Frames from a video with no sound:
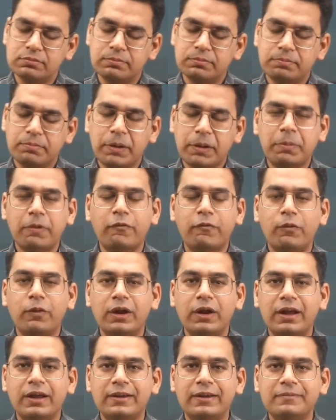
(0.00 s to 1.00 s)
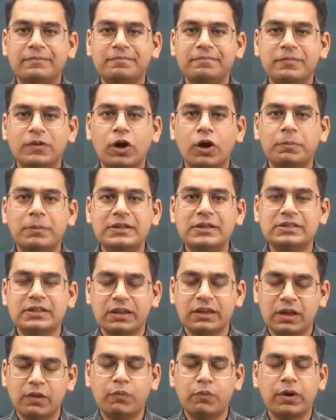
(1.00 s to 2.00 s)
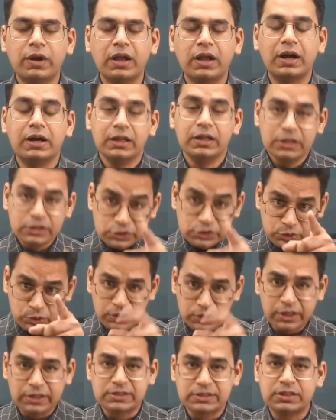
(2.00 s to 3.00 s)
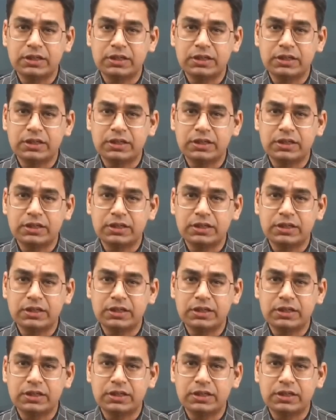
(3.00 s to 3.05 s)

paper foldna hai. God bless. Keep working hard. See you in the test